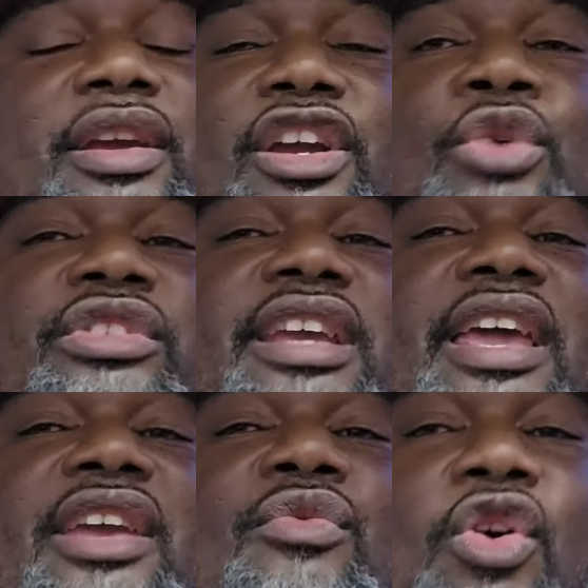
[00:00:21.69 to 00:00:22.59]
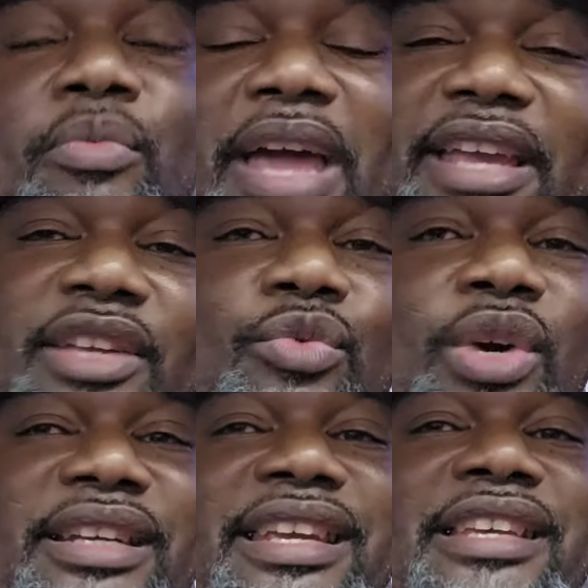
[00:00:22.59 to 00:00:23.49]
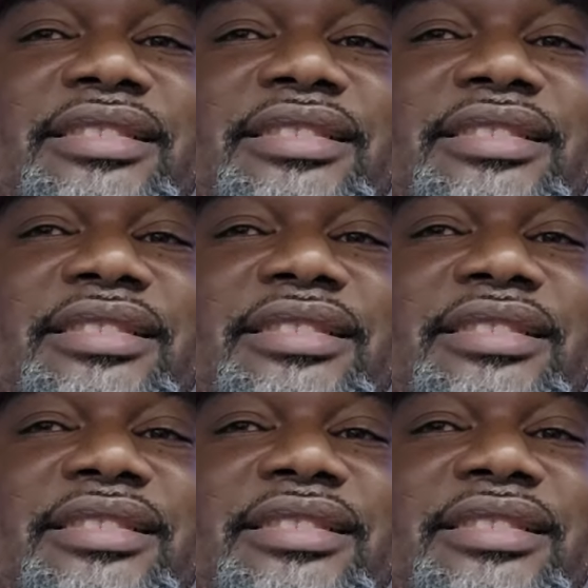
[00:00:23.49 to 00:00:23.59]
Coach Kane Wommak, and what he